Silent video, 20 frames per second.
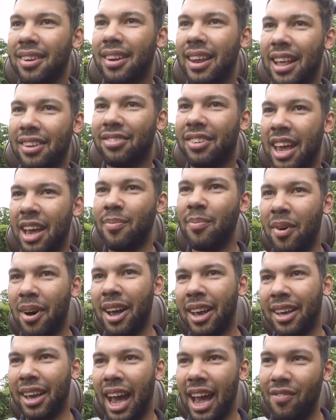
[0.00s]
let's get
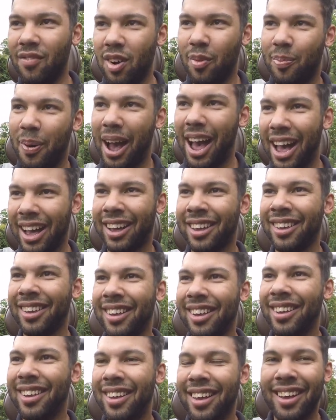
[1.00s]
my camera back
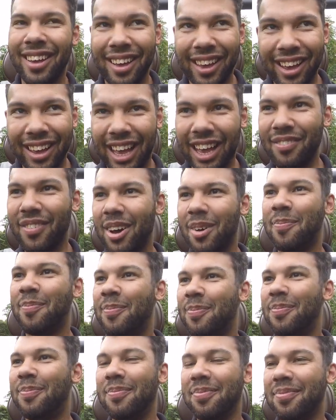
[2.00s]
and get the
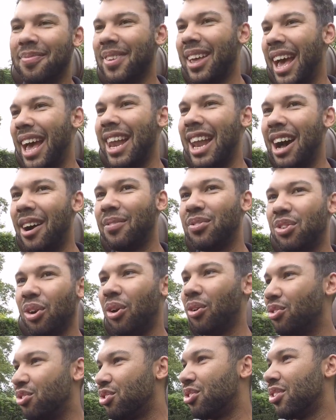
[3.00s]
hell out of
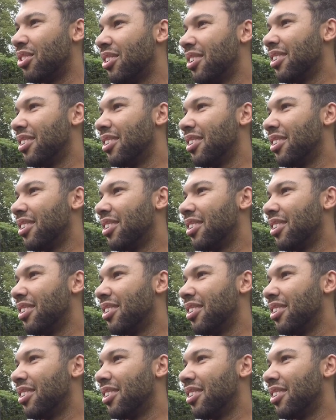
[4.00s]
Dodge.